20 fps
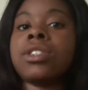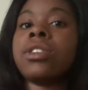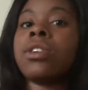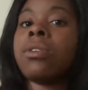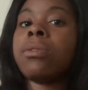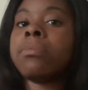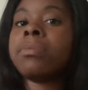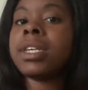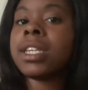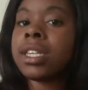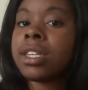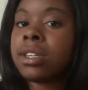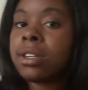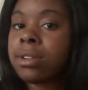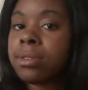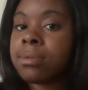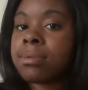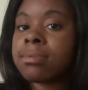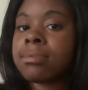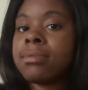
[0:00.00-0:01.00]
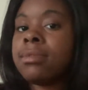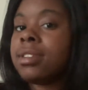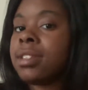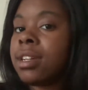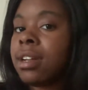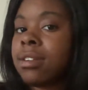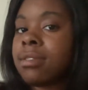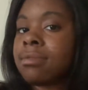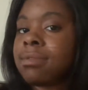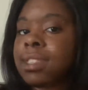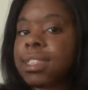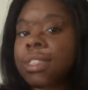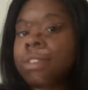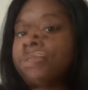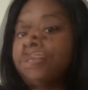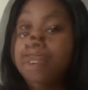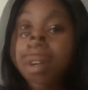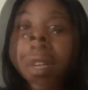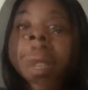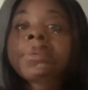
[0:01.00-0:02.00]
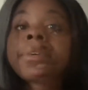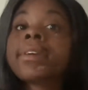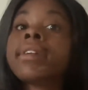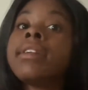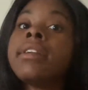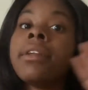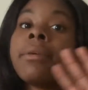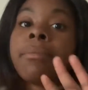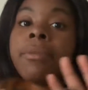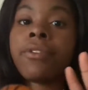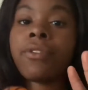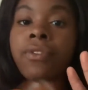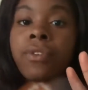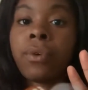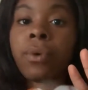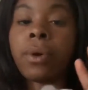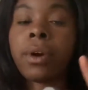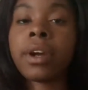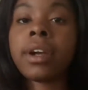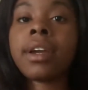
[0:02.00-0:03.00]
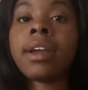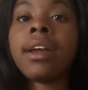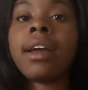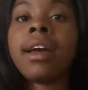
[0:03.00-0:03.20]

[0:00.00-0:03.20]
You know, be cute, you know, just fit. Number four,